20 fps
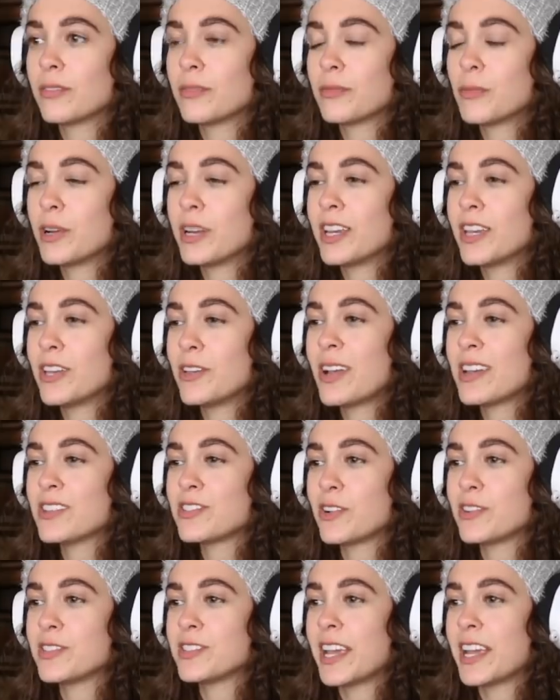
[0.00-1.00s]
Woody, you guys
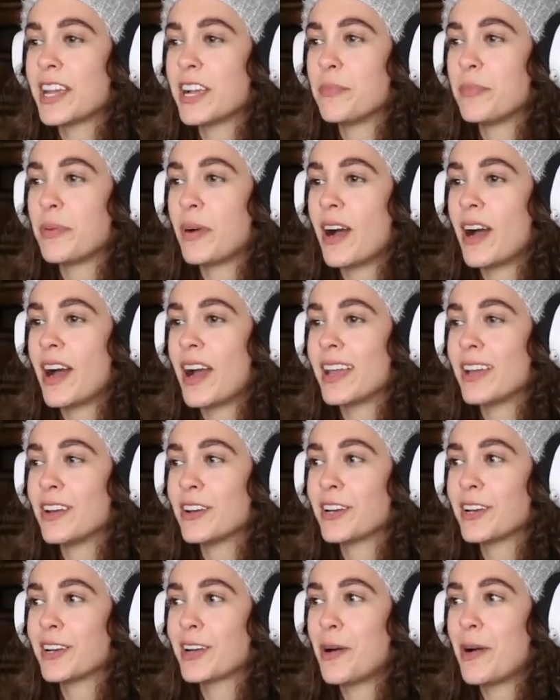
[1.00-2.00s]
aren't saying goodbye. You're
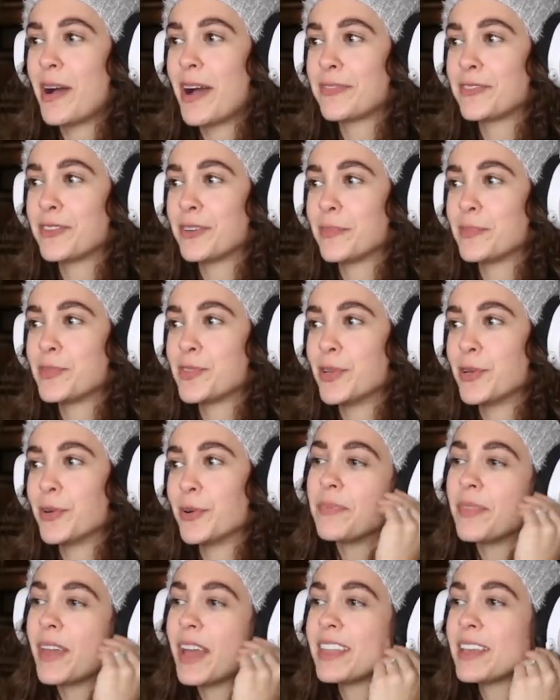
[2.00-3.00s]
gonna go after him too.
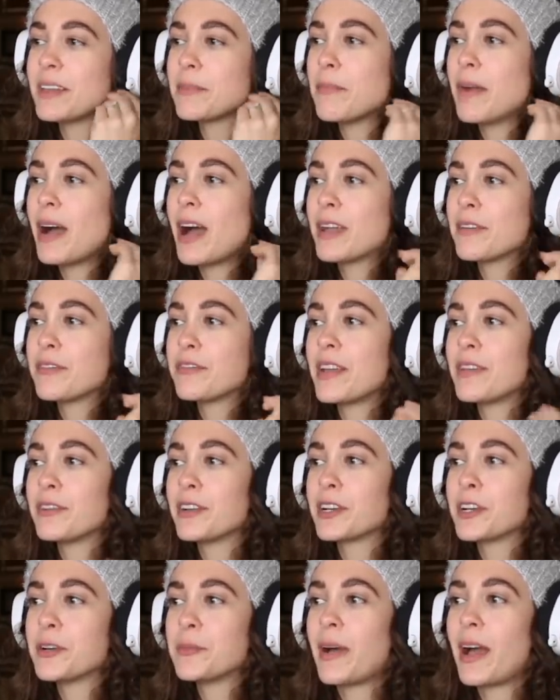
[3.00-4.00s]
I think my
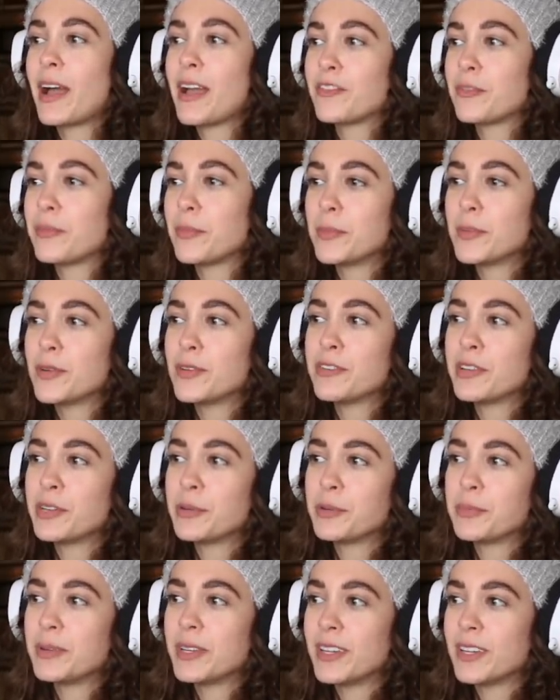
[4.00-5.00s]
favorite goodbye from a movie
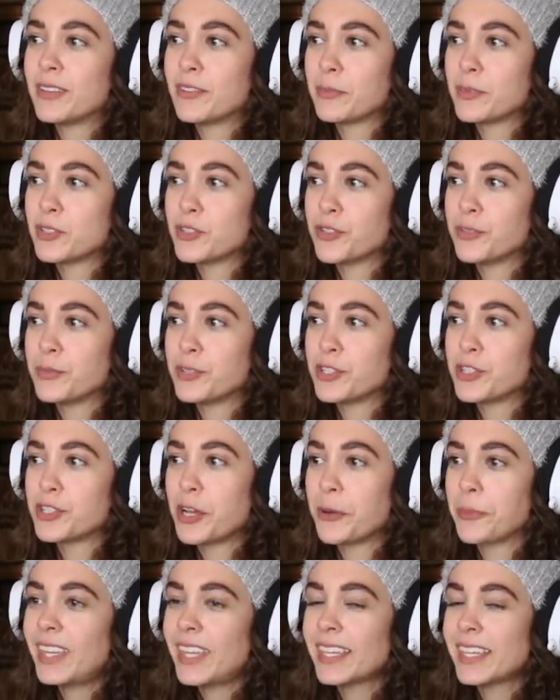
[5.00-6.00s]
would be from The Truman
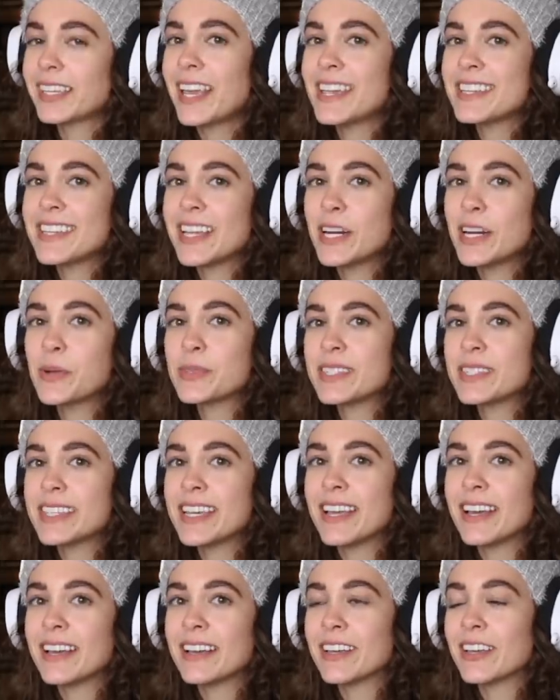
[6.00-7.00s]
Show. In case I don't
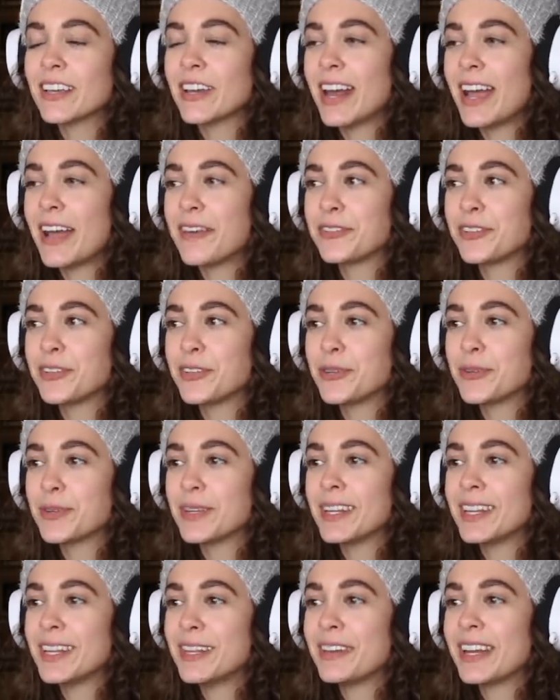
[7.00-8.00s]
see ya, good afternoon,
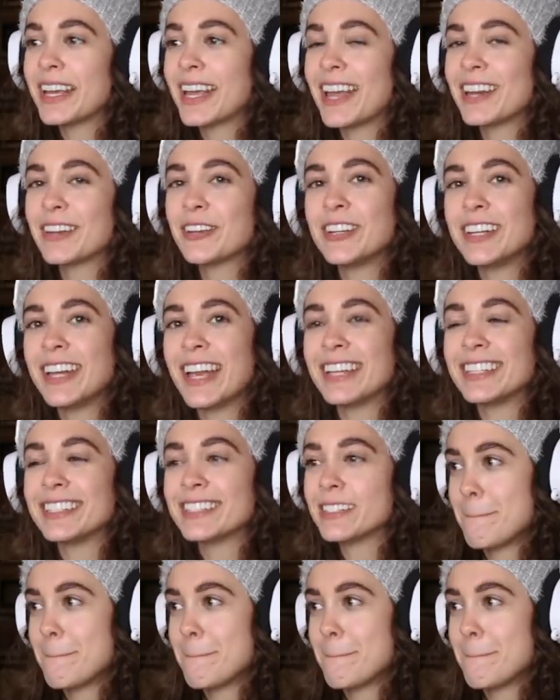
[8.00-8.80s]
good evening, and good night.